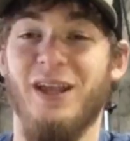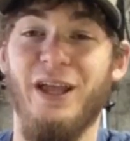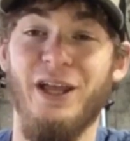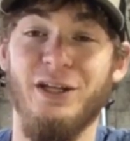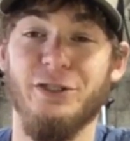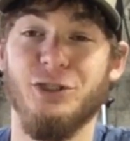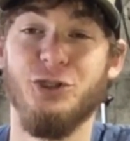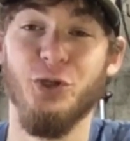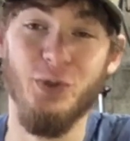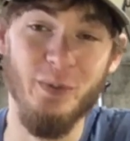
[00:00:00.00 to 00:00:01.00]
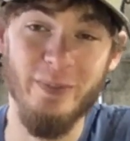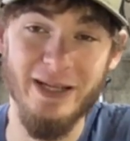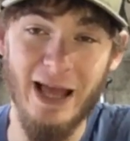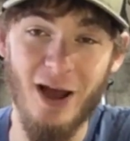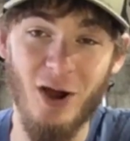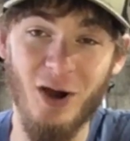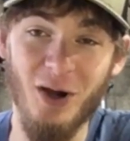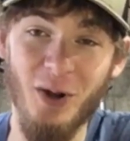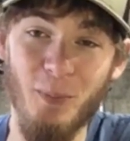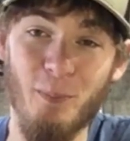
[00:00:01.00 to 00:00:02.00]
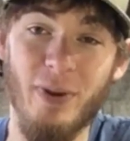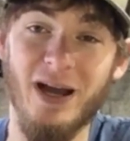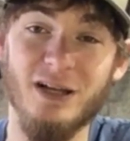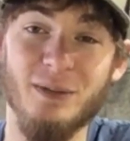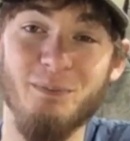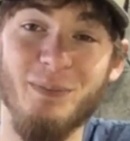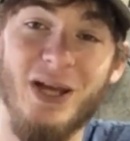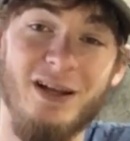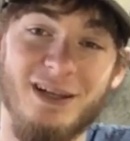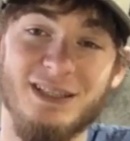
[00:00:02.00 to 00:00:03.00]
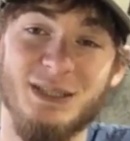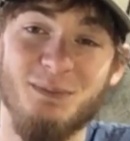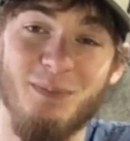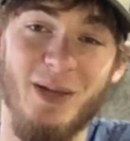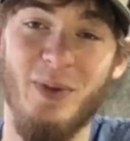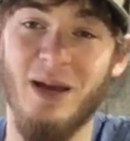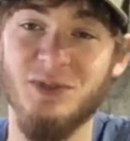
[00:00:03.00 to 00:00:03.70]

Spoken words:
It shouldn't be that hard, but it is. Maybe I'm